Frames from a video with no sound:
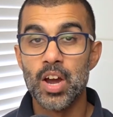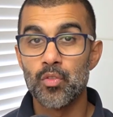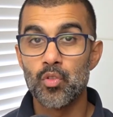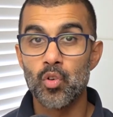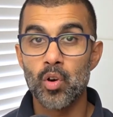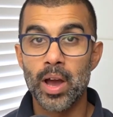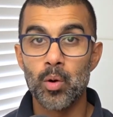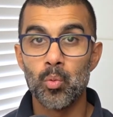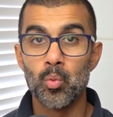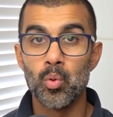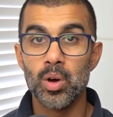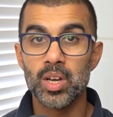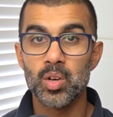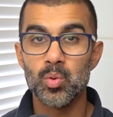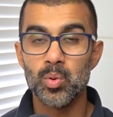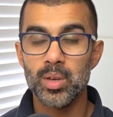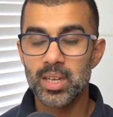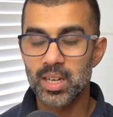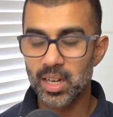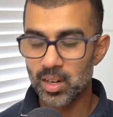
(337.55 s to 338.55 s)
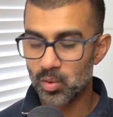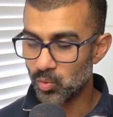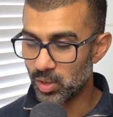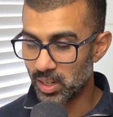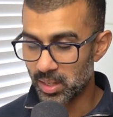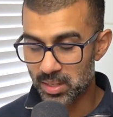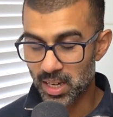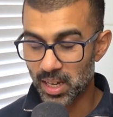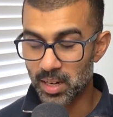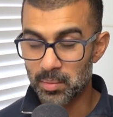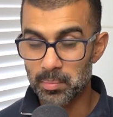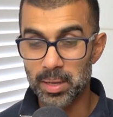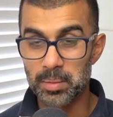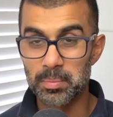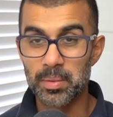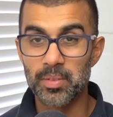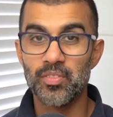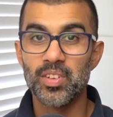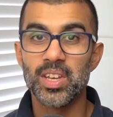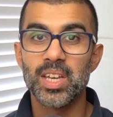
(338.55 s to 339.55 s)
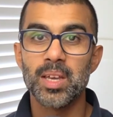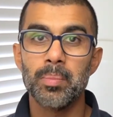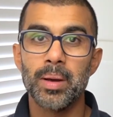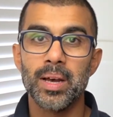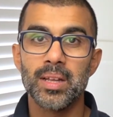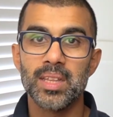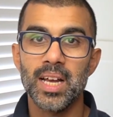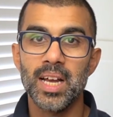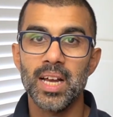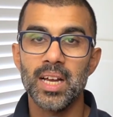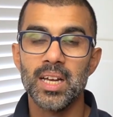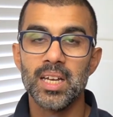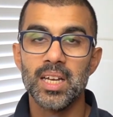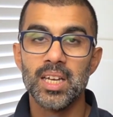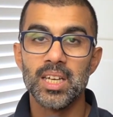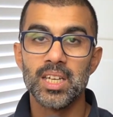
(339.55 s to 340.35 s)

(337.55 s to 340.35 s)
4-Hour Work Week, really made me think about that.